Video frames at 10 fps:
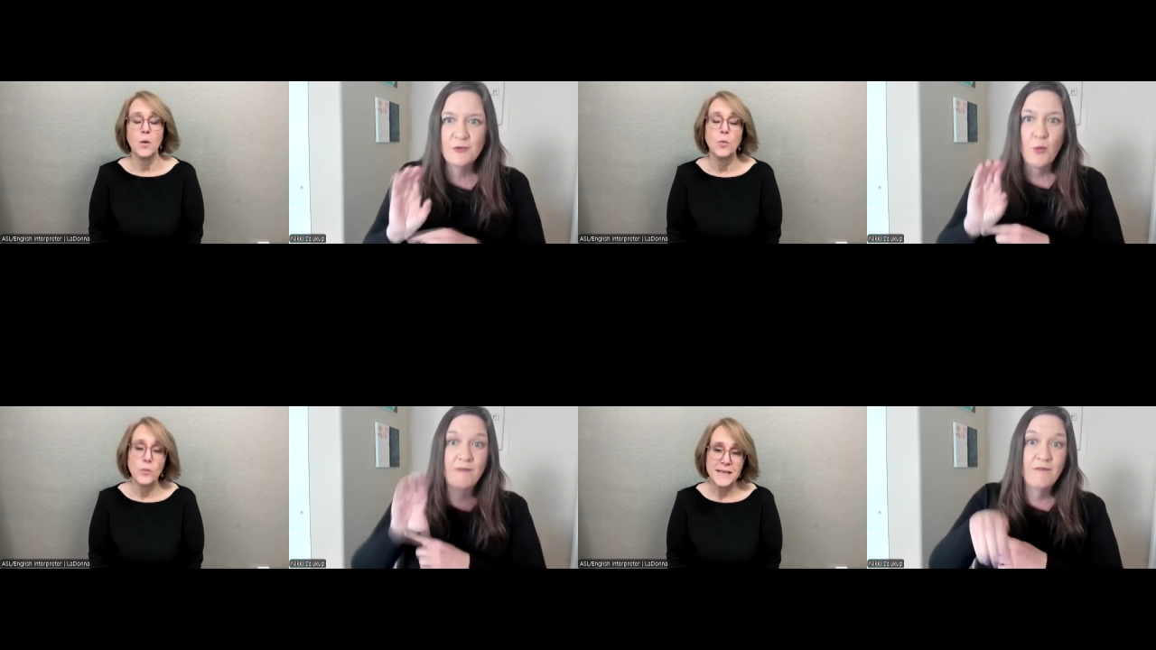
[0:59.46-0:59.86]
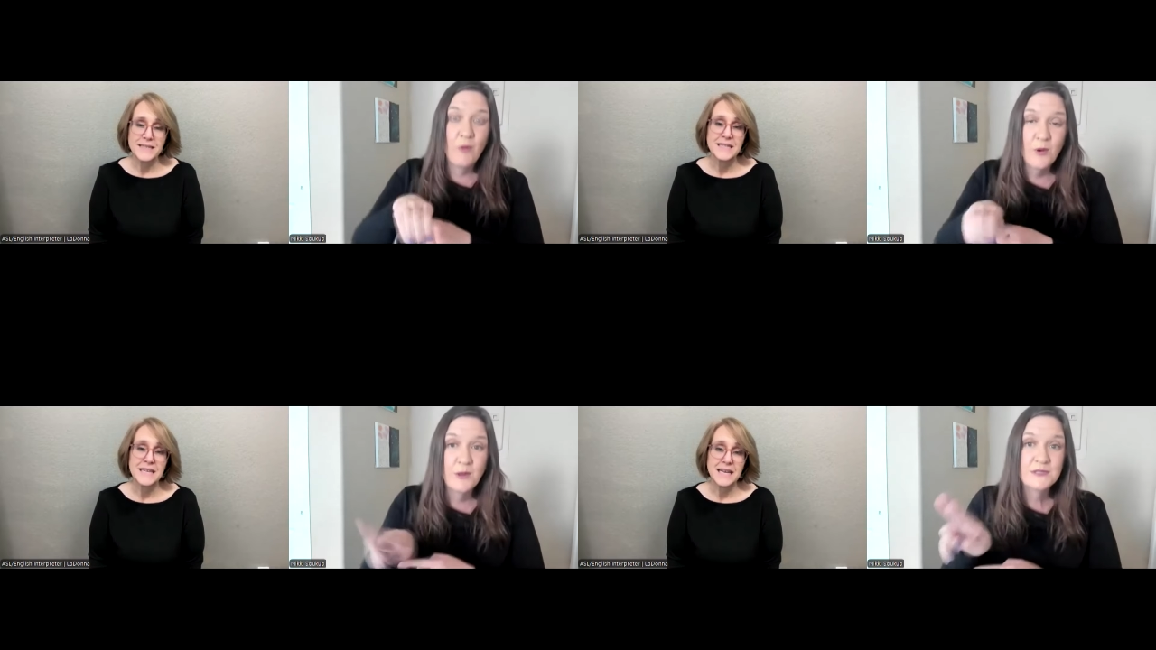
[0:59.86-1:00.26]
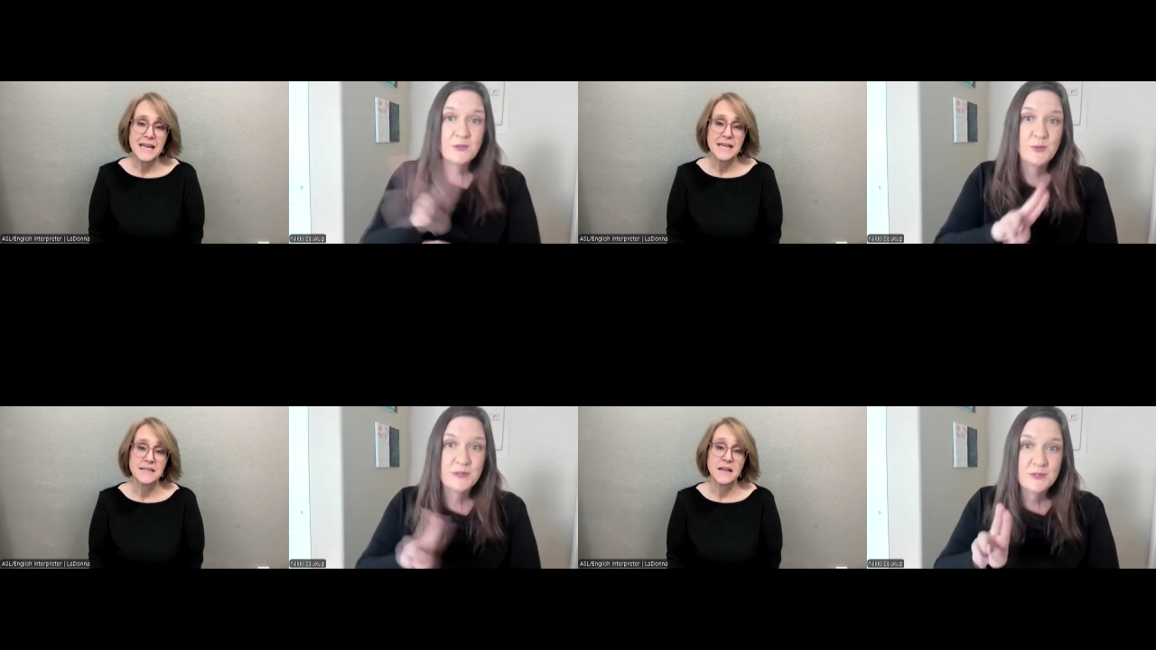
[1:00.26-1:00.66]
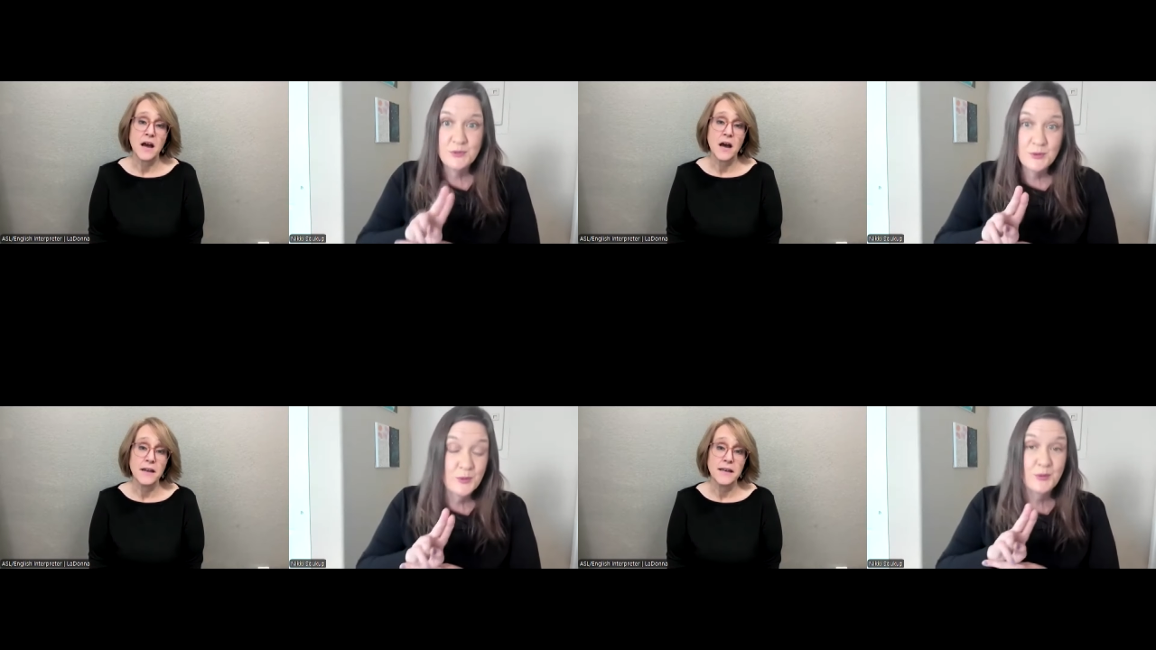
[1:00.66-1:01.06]
Speaker 1: What we see is an
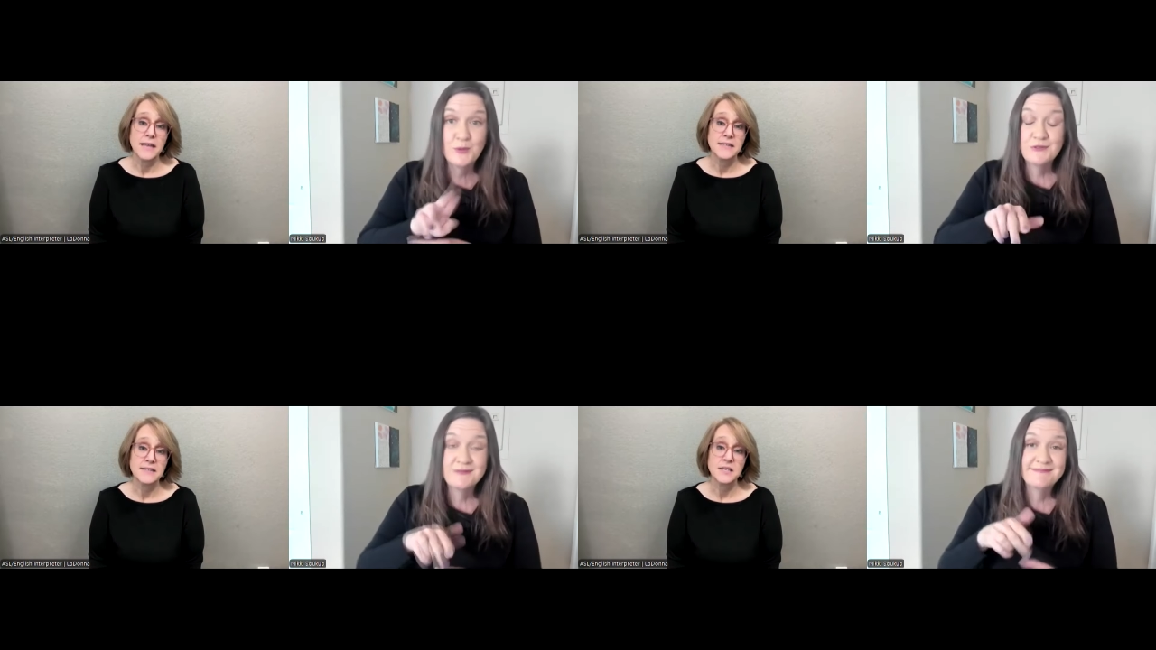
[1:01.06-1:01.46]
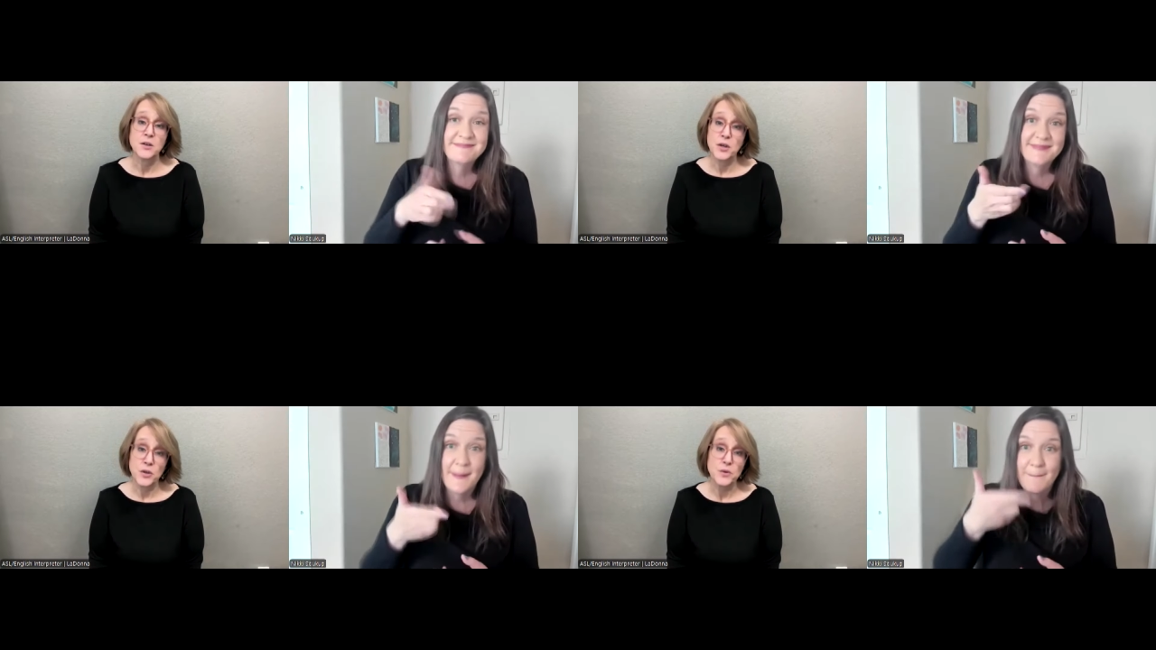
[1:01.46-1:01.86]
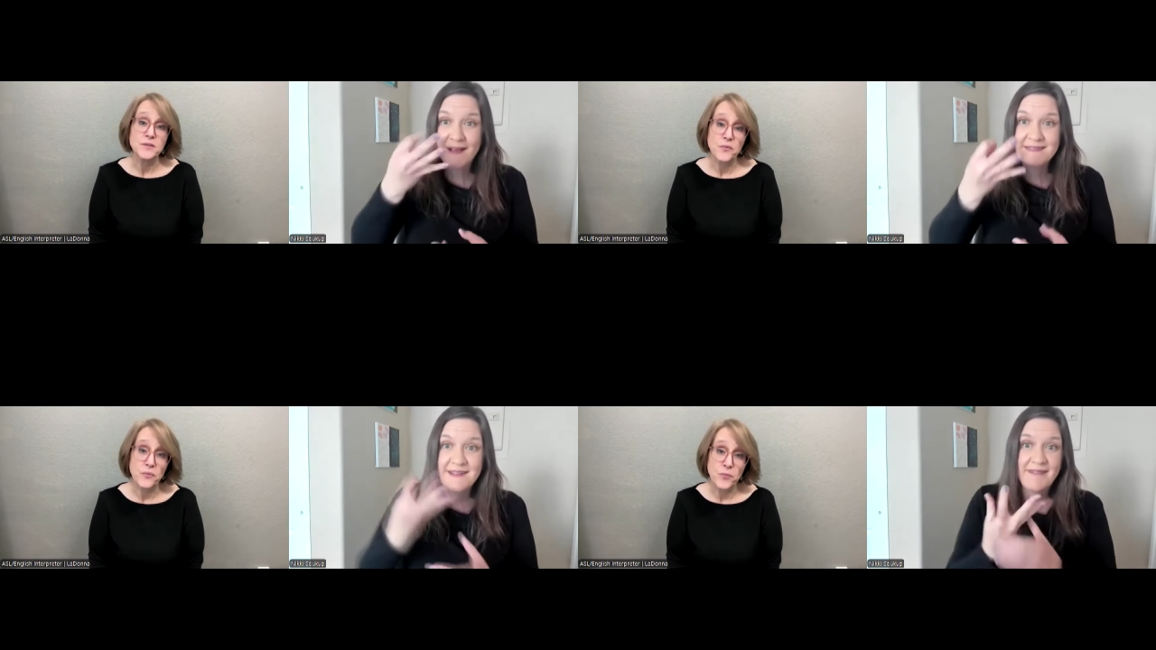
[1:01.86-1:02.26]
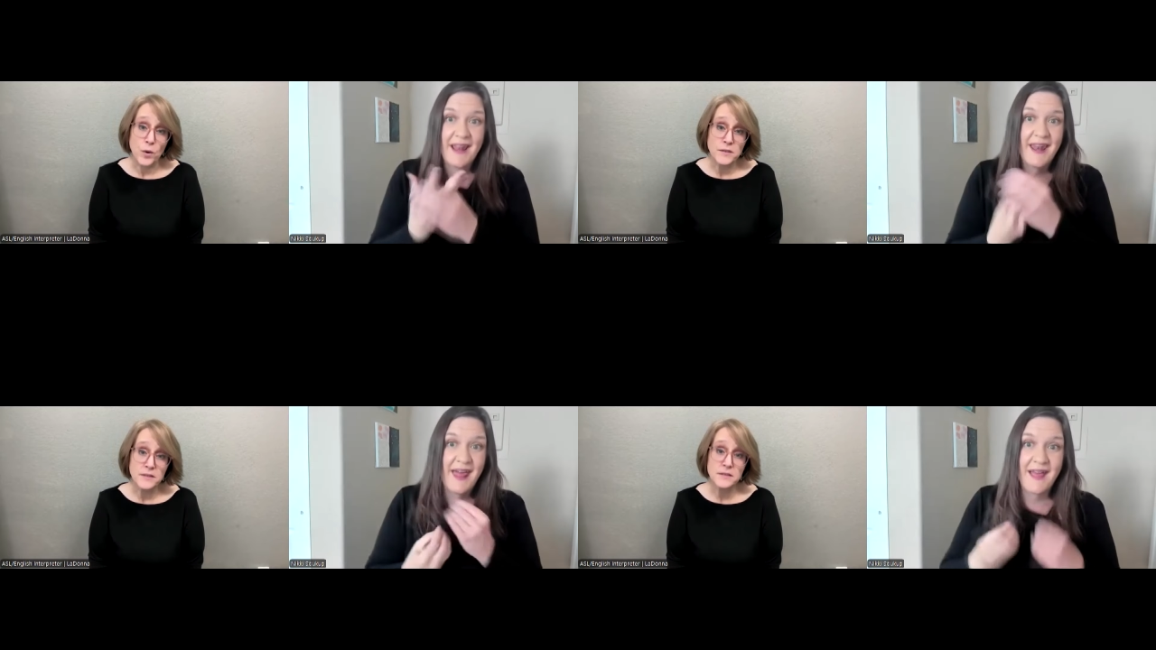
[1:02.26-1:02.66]
unnecessary use of
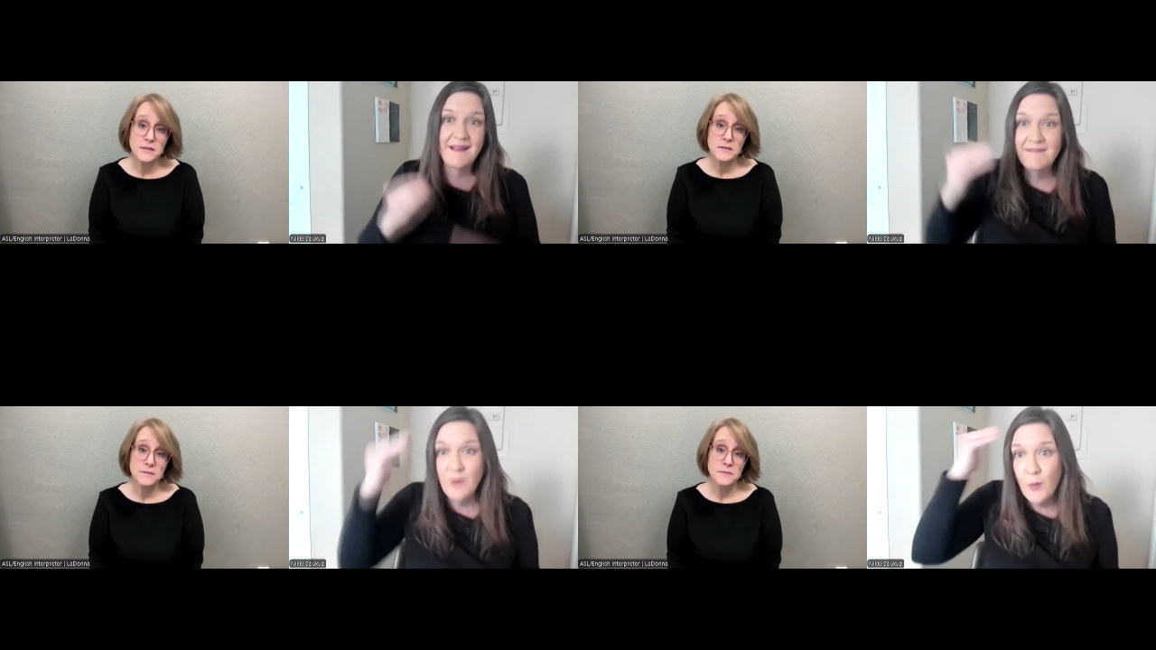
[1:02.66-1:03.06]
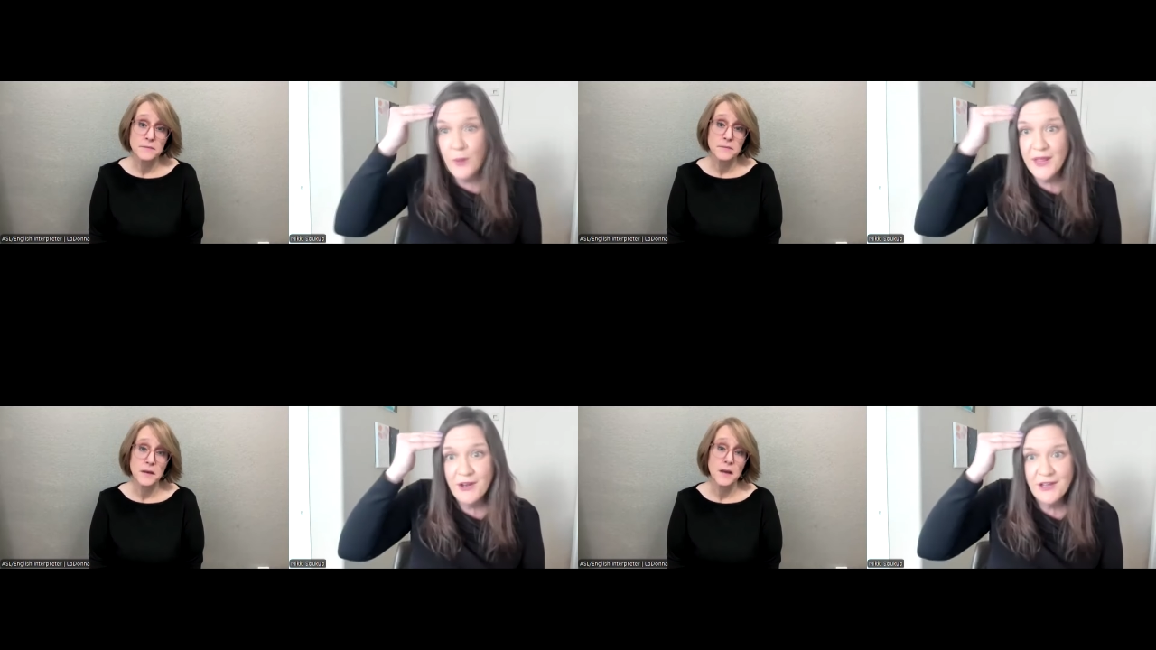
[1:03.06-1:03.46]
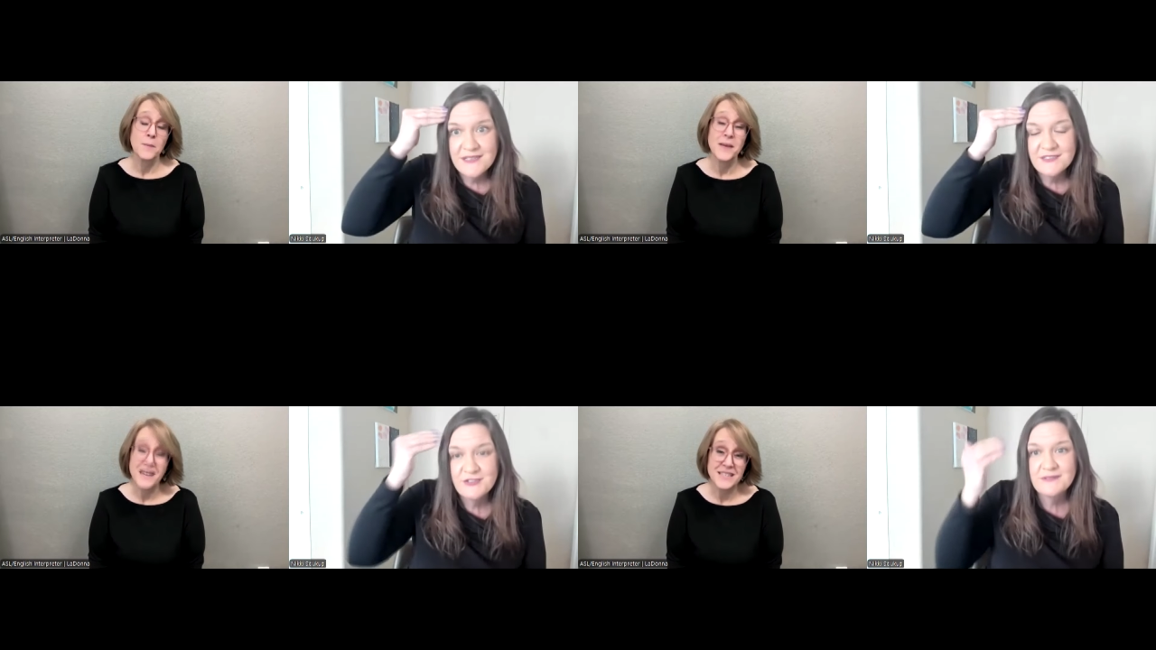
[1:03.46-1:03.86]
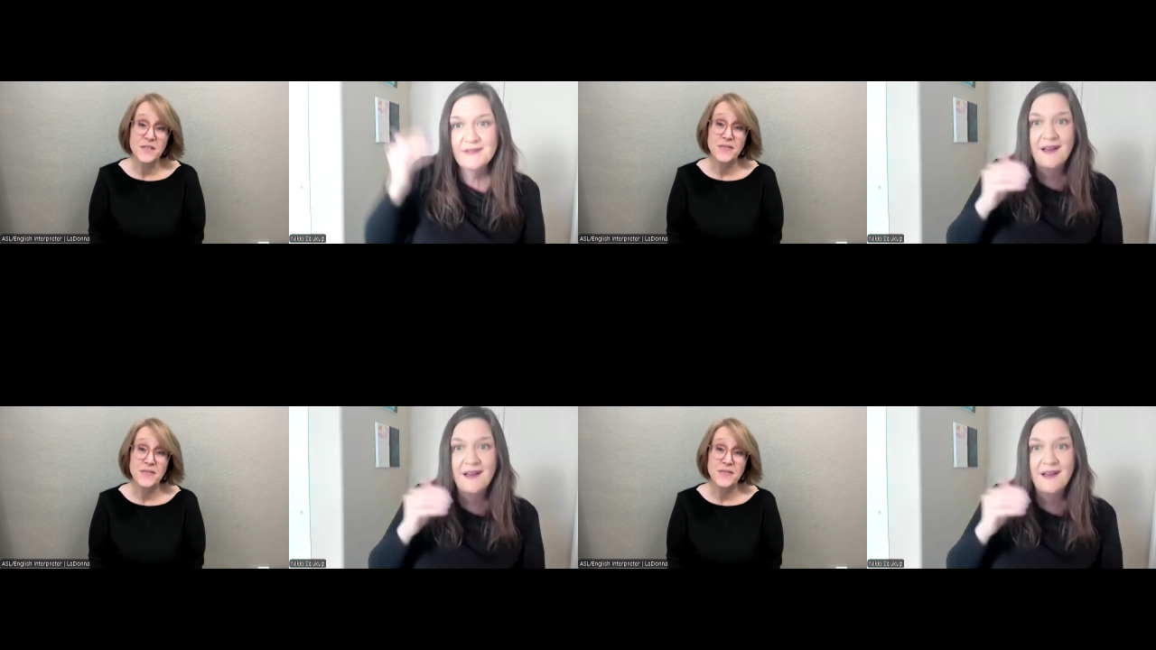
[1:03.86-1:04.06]
force because